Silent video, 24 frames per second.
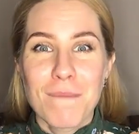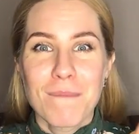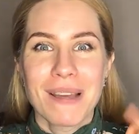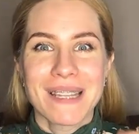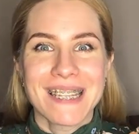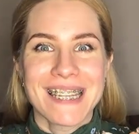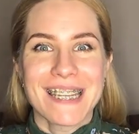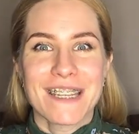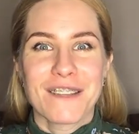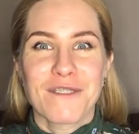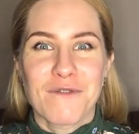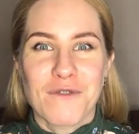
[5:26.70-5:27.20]

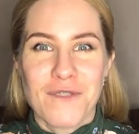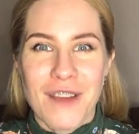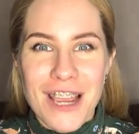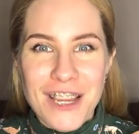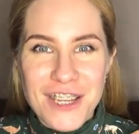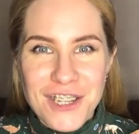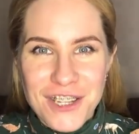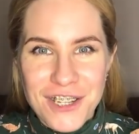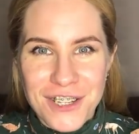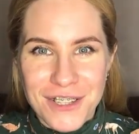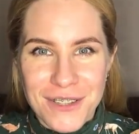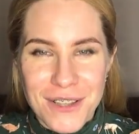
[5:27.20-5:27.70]
But in
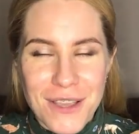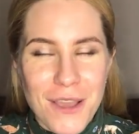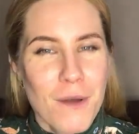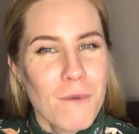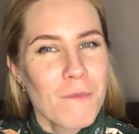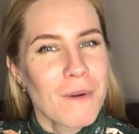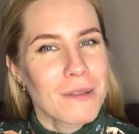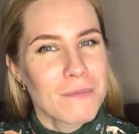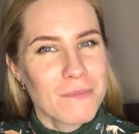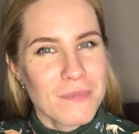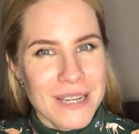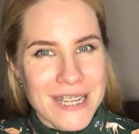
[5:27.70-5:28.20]
Russian,
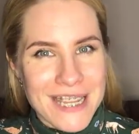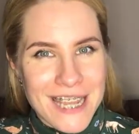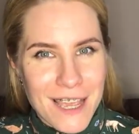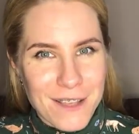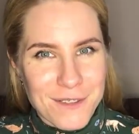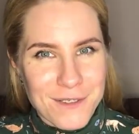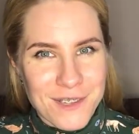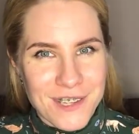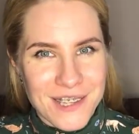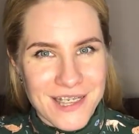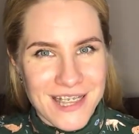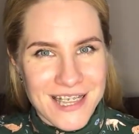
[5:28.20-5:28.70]
when
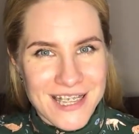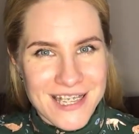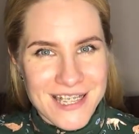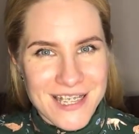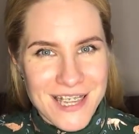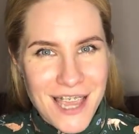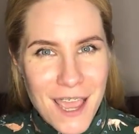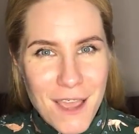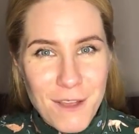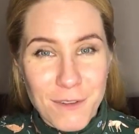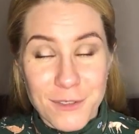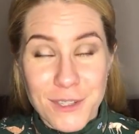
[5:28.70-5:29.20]
pronouncing the
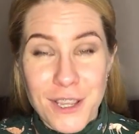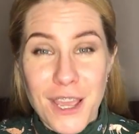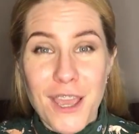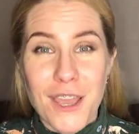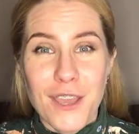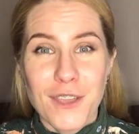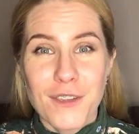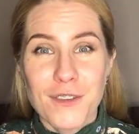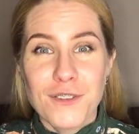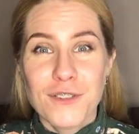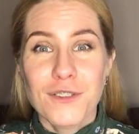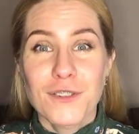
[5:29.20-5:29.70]
sound,
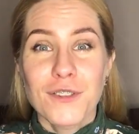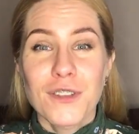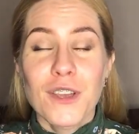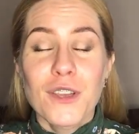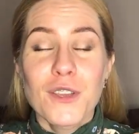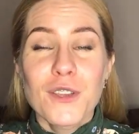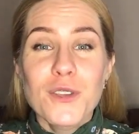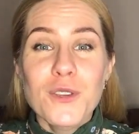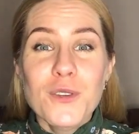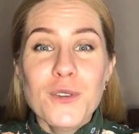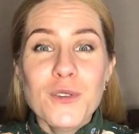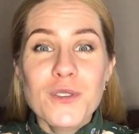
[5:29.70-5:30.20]
you should
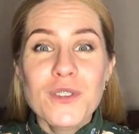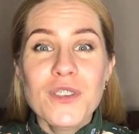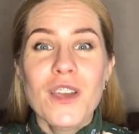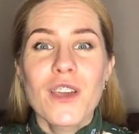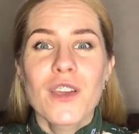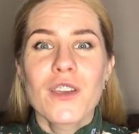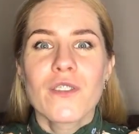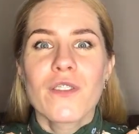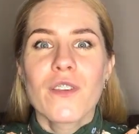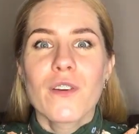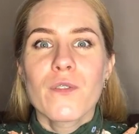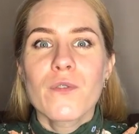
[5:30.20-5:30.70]
use
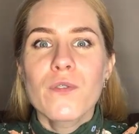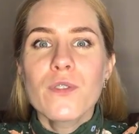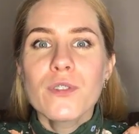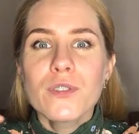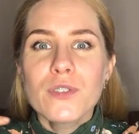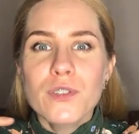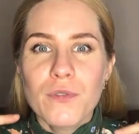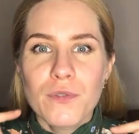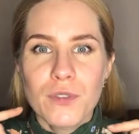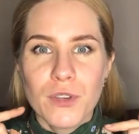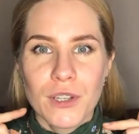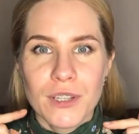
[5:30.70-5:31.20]
the
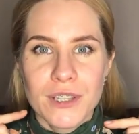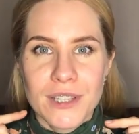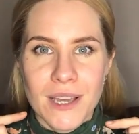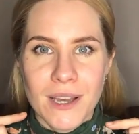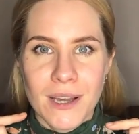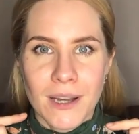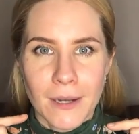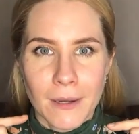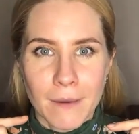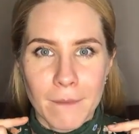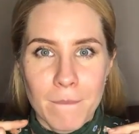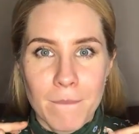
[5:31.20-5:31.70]
root of your
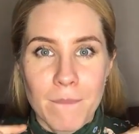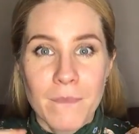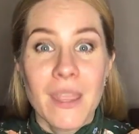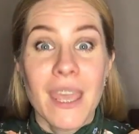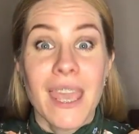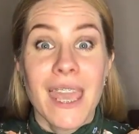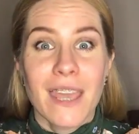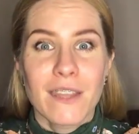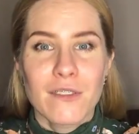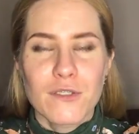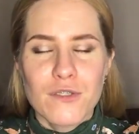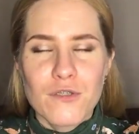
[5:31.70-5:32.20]
tongue
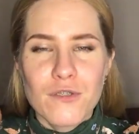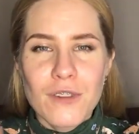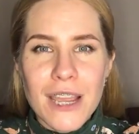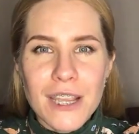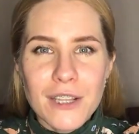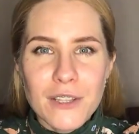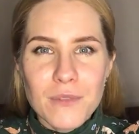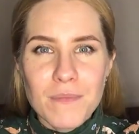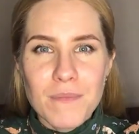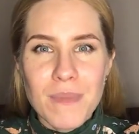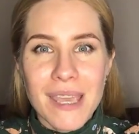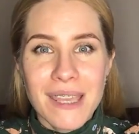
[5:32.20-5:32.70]
and try
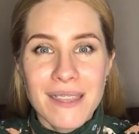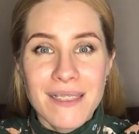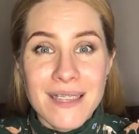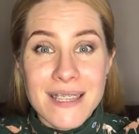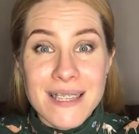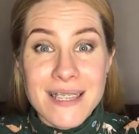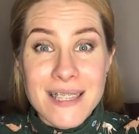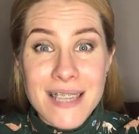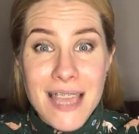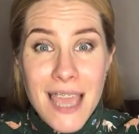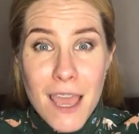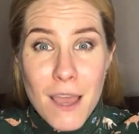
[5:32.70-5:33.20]
to make the
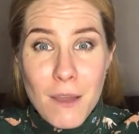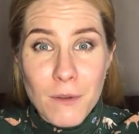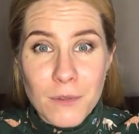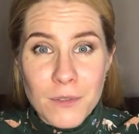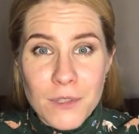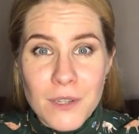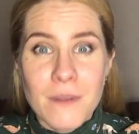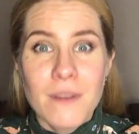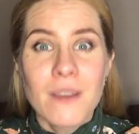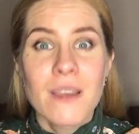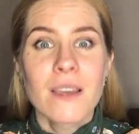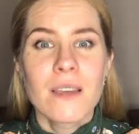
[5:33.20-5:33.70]

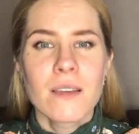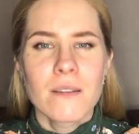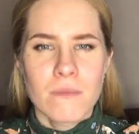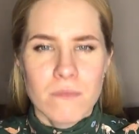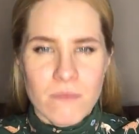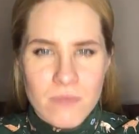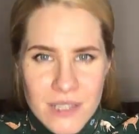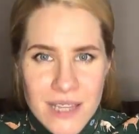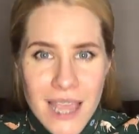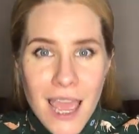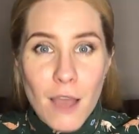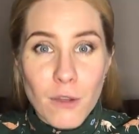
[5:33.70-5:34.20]
sound
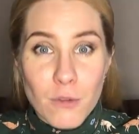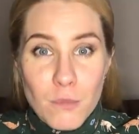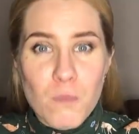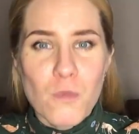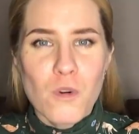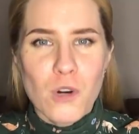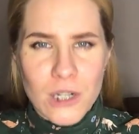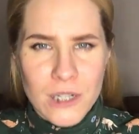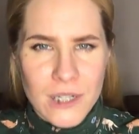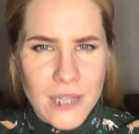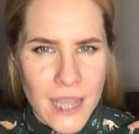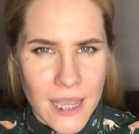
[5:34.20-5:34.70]
sound
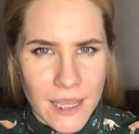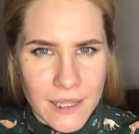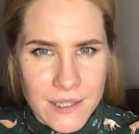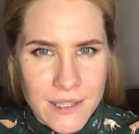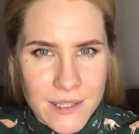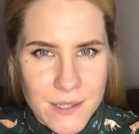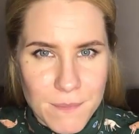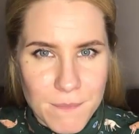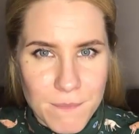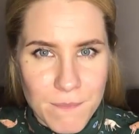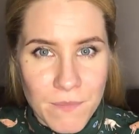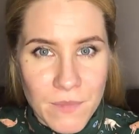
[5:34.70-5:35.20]
more
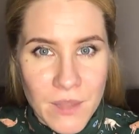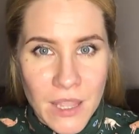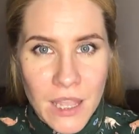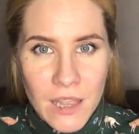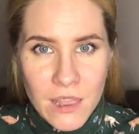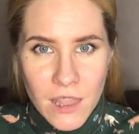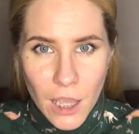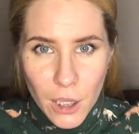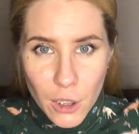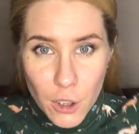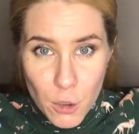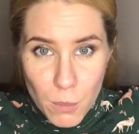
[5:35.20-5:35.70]
tense,
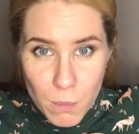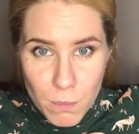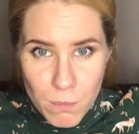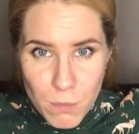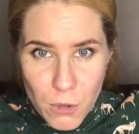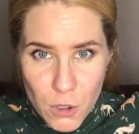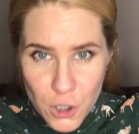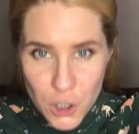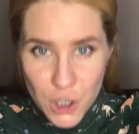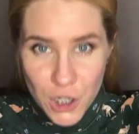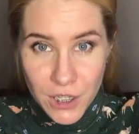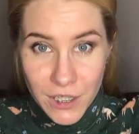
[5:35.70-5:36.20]
like you're
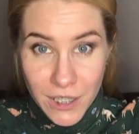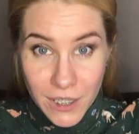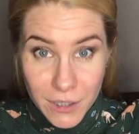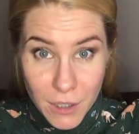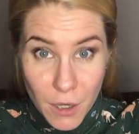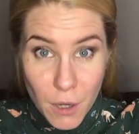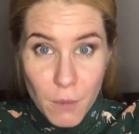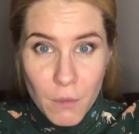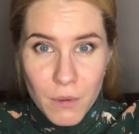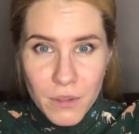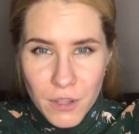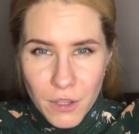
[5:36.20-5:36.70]
pushing
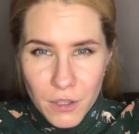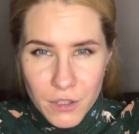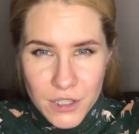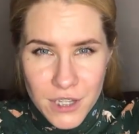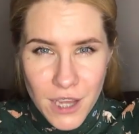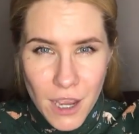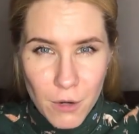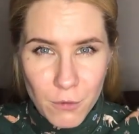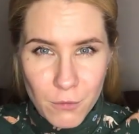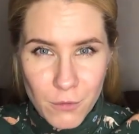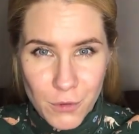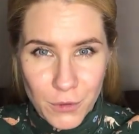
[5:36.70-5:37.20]
it with your
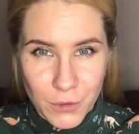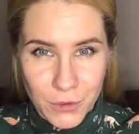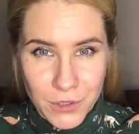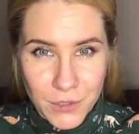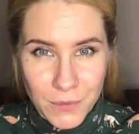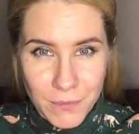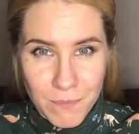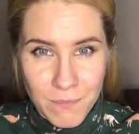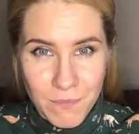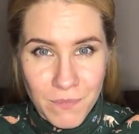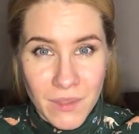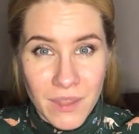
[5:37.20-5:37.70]
tongue root.
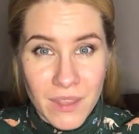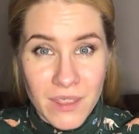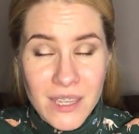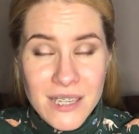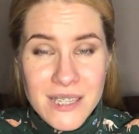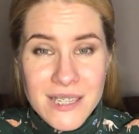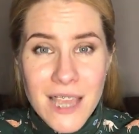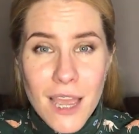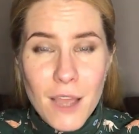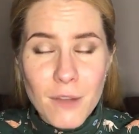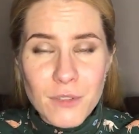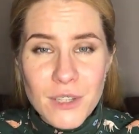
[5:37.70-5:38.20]
The
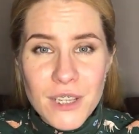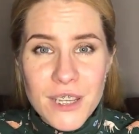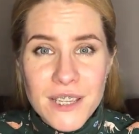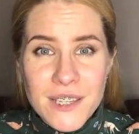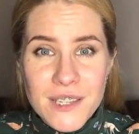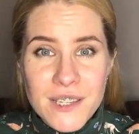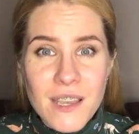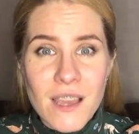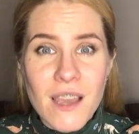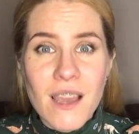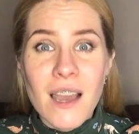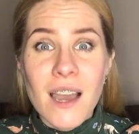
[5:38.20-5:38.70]
sound
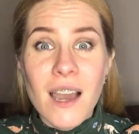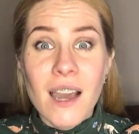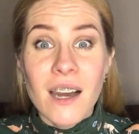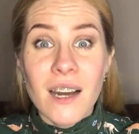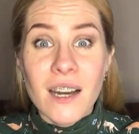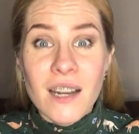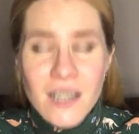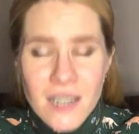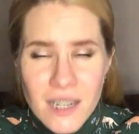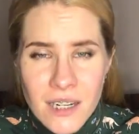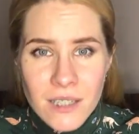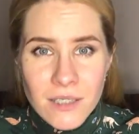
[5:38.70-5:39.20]
is
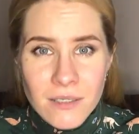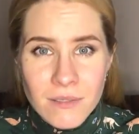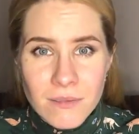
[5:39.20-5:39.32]
h,